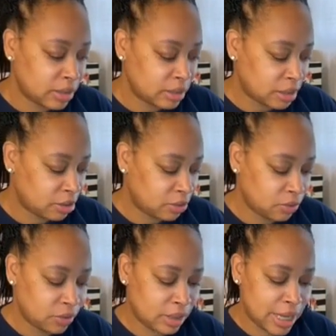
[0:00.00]
so
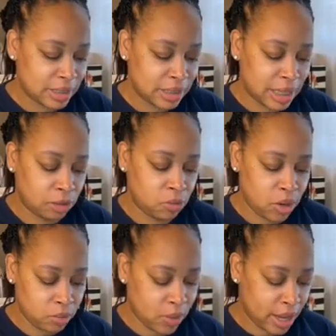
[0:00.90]
that's like
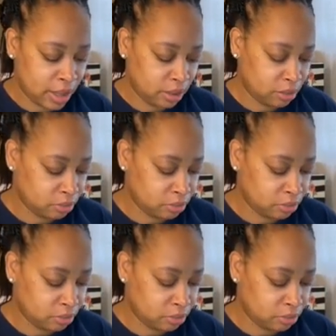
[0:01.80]
one way,